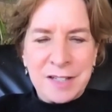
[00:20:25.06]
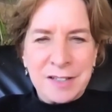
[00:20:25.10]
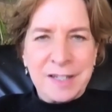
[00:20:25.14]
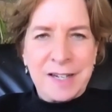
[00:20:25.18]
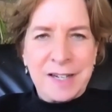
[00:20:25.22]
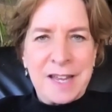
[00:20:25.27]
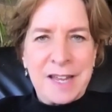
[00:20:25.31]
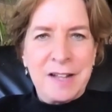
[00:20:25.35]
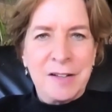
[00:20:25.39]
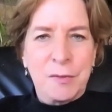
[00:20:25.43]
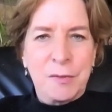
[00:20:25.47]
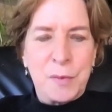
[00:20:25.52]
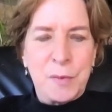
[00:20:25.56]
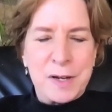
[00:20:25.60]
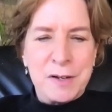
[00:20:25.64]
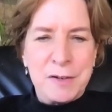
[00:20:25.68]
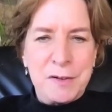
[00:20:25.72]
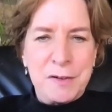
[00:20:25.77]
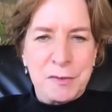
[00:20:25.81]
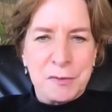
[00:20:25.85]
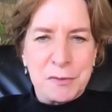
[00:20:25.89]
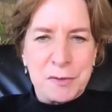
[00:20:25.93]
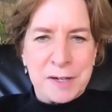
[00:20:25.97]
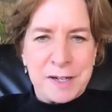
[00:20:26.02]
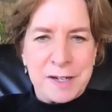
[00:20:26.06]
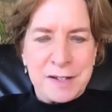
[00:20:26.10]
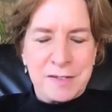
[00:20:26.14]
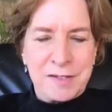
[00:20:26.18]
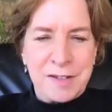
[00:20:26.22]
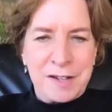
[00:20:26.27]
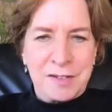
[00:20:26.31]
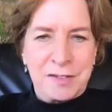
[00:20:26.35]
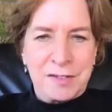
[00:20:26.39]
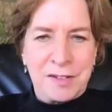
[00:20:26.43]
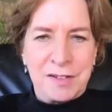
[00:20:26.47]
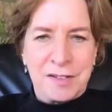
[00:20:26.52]
kids what news
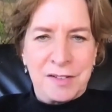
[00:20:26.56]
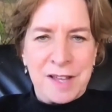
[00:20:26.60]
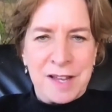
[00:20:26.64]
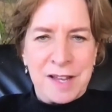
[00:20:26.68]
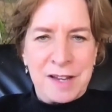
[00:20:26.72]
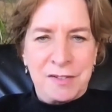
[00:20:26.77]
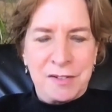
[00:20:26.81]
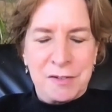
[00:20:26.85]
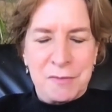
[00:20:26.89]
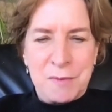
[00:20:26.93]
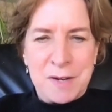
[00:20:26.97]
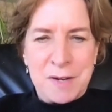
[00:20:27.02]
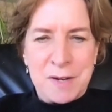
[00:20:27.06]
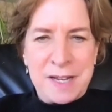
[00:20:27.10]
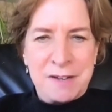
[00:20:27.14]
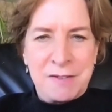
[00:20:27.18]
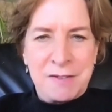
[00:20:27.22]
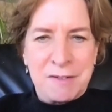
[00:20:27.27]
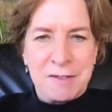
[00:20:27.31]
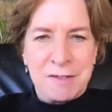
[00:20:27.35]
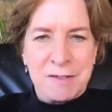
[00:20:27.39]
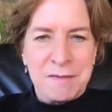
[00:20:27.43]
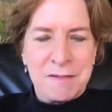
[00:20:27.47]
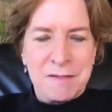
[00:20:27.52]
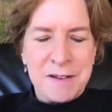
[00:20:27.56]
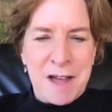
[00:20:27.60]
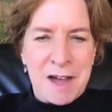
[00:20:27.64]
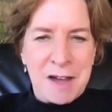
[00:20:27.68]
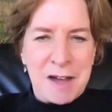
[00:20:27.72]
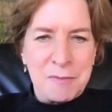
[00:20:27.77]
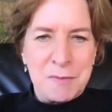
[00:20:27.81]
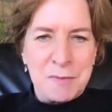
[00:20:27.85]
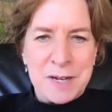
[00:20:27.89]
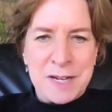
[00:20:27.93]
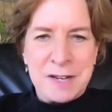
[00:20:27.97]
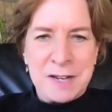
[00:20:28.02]
organizations they should read or
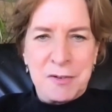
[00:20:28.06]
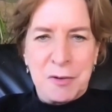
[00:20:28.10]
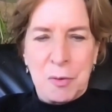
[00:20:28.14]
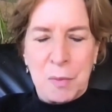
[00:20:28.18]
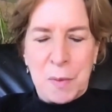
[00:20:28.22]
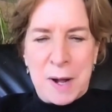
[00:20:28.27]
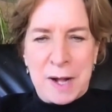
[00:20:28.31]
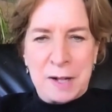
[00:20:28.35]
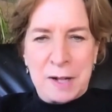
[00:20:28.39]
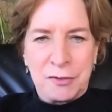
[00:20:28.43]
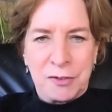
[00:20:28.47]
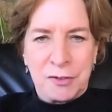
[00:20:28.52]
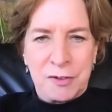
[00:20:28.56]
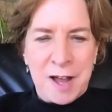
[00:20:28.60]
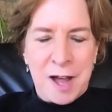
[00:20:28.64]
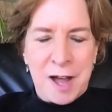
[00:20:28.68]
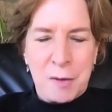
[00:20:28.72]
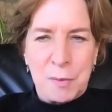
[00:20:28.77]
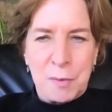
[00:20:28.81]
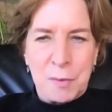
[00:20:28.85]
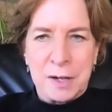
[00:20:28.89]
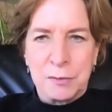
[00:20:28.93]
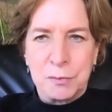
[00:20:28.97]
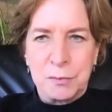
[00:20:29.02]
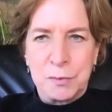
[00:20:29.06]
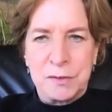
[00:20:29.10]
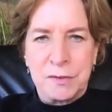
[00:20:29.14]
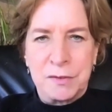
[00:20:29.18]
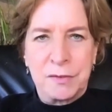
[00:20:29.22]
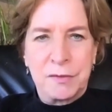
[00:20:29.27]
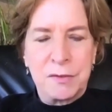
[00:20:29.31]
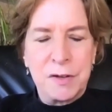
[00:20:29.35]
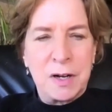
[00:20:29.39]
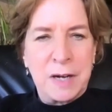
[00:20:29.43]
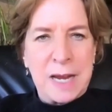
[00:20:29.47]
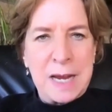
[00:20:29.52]
not read or watch or not watch. We're
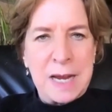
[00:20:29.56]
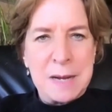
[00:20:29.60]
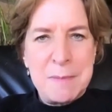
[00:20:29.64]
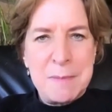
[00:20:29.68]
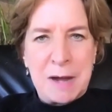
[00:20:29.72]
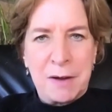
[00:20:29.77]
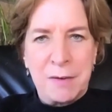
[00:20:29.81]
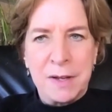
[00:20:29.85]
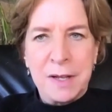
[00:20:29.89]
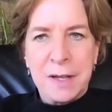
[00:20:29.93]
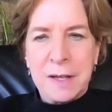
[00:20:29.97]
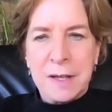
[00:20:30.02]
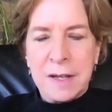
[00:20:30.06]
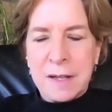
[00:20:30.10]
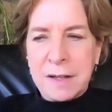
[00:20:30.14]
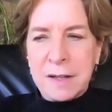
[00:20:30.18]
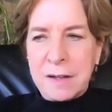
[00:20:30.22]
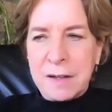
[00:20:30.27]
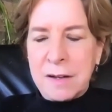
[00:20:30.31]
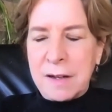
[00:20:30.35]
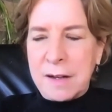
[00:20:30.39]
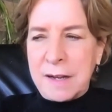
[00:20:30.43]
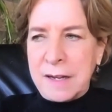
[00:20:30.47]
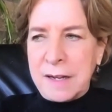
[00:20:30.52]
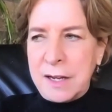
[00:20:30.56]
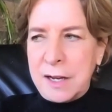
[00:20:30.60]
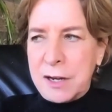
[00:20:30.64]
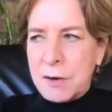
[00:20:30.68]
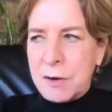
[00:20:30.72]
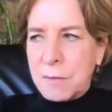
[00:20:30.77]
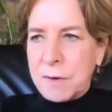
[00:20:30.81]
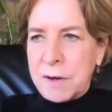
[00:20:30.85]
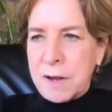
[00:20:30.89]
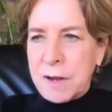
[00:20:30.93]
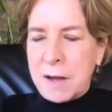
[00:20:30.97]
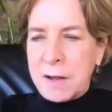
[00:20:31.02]
just talking about, you
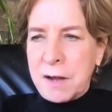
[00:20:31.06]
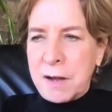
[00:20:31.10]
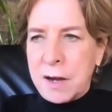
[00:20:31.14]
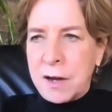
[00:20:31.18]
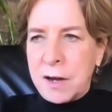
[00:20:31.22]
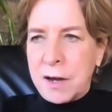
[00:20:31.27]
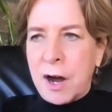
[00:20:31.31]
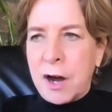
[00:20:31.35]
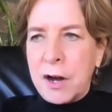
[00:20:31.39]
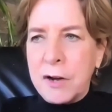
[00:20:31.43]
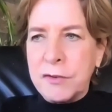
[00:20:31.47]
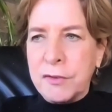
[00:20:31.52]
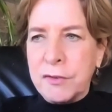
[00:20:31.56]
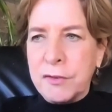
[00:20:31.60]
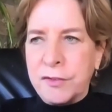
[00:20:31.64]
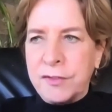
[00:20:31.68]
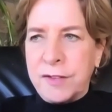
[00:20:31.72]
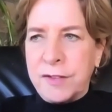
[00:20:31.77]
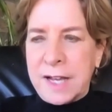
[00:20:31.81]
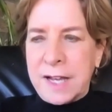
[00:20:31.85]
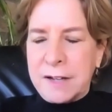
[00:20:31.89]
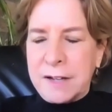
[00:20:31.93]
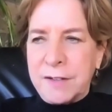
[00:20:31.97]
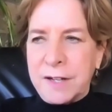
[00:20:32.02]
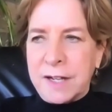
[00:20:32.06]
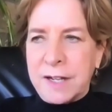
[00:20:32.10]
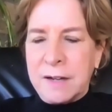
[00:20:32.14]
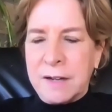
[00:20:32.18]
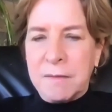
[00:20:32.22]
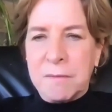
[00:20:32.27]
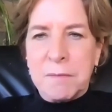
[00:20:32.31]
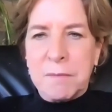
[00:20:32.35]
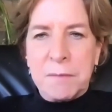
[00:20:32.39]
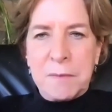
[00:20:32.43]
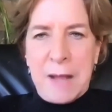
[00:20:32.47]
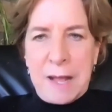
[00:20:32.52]
know,
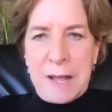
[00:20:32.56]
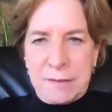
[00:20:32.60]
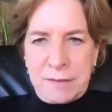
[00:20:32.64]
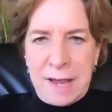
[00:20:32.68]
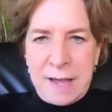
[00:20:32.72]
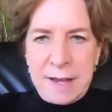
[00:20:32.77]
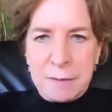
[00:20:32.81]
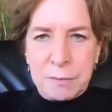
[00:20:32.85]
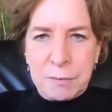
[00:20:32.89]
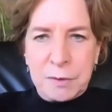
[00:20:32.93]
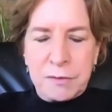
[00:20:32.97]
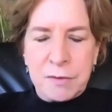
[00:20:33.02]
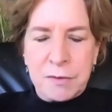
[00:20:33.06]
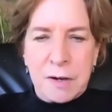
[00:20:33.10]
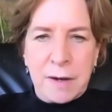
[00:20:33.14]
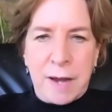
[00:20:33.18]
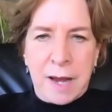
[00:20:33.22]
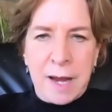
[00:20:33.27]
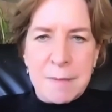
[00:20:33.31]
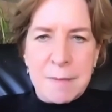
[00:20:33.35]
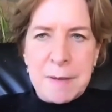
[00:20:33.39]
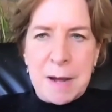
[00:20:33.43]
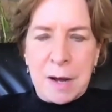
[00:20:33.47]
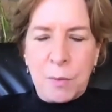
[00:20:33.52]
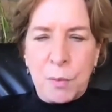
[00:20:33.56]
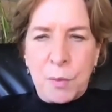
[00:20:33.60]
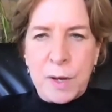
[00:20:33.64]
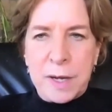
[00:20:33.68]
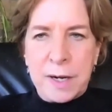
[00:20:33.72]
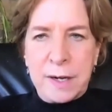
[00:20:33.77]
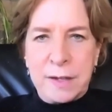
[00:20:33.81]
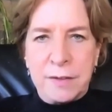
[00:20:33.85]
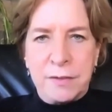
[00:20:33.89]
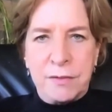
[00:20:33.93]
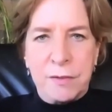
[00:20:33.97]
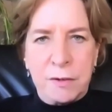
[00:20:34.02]
understanding, as Anna was talking about, what
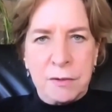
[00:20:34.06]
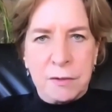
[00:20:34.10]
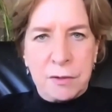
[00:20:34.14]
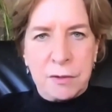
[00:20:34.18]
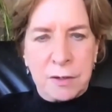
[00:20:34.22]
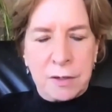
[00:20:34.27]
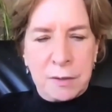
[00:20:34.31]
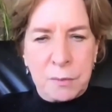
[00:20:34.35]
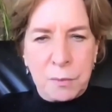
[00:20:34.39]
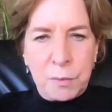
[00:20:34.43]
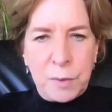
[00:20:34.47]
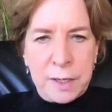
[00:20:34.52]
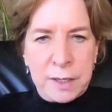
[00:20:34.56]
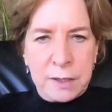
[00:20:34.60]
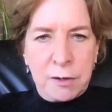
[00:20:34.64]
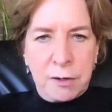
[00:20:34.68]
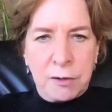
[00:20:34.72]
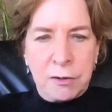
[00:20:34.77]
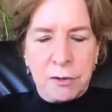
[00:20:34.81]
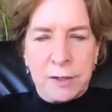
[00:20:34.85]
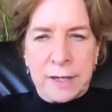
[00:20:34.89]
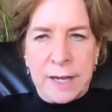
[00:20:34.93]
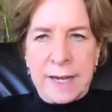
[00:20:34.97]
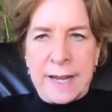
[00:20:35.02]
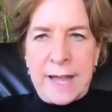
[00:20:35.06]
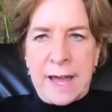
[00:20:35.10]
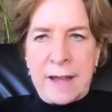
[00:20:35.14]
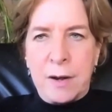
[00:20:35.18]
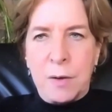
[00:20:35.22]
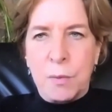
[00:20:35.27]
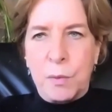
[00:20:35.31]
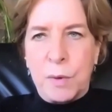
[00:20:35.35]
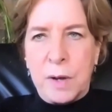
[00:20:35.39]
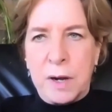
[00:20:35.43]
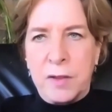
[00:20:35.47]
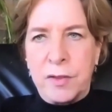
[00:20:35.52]
it is what you're looking at
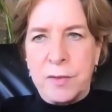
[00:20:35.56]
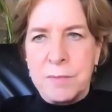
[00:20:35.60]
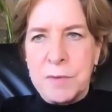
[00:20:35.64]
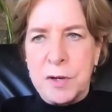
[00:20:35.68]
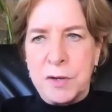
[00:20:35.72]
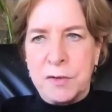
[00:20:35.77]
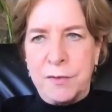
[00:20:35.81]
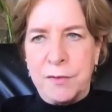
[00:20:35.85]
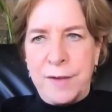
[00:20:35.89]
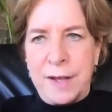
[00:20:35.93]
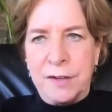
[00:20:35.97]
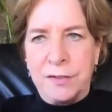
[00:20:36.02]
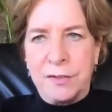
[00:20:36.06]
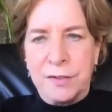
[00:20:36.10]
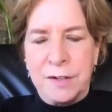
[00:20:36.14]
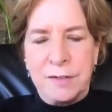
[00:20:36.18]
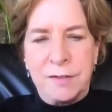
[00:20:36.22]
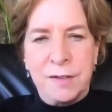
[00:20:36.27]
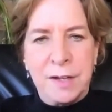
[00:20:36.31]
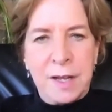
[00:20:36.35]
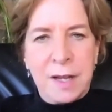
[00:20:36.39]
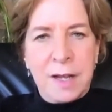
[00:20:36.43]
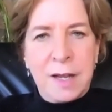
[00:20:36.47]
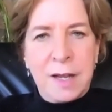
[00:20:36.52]
and what are the motivations